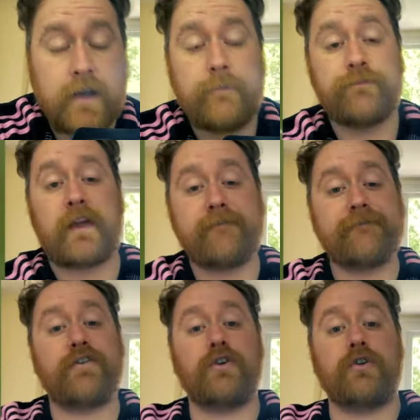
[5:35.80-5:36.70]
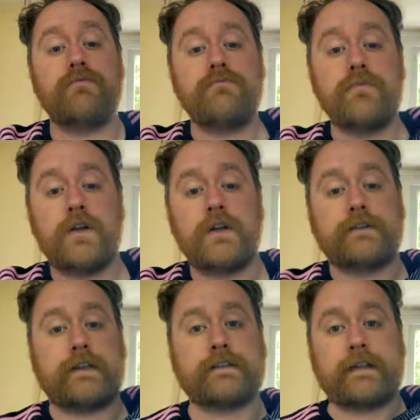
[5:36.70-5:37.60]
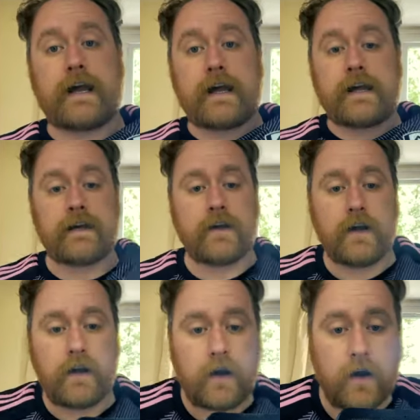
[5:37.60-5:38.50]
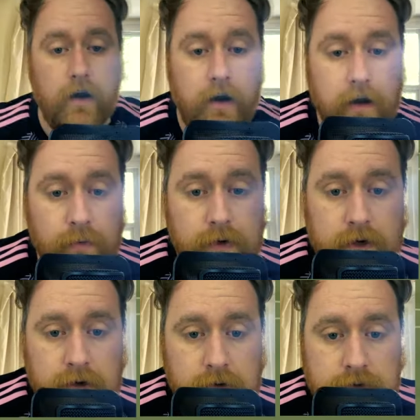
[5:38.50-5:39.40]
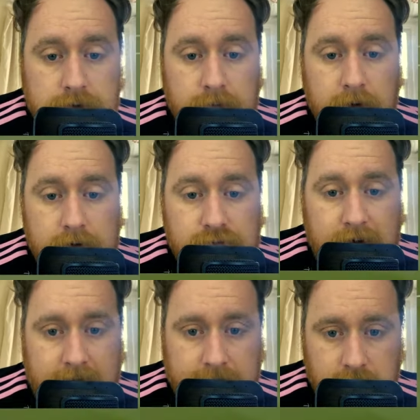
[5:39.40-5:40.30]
If Fulham did that, I would lose my rag.